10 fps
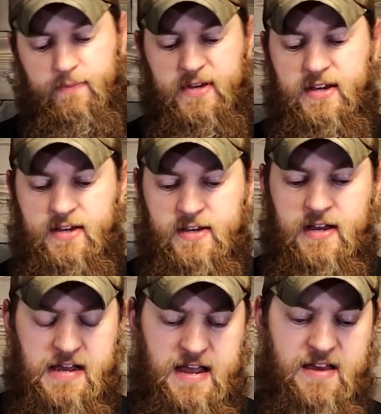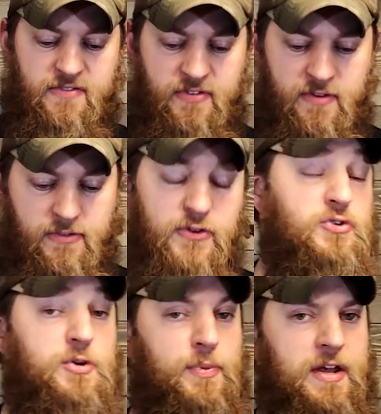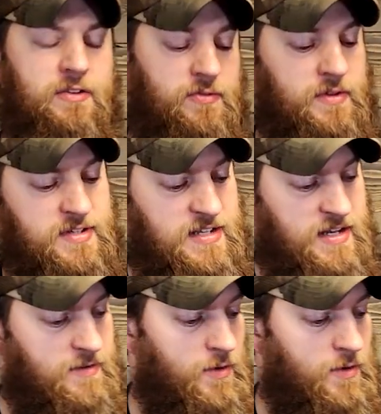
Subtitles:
I have future plans for this that